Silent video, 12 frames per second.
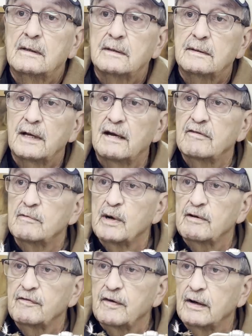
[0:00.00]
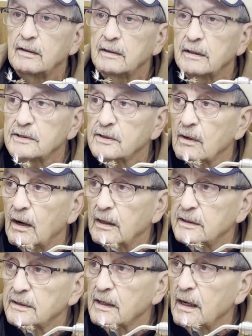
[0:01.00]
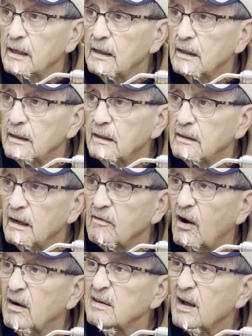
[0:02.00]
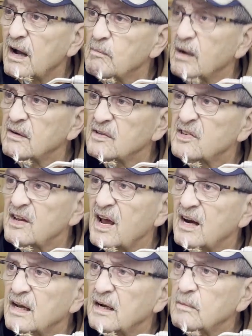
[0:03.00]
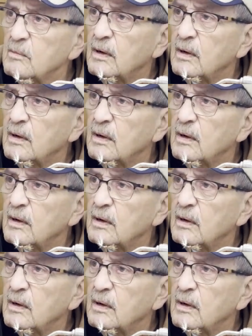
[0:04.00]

Davey McPhail, the Scottish guy? You have a hard time understanding him?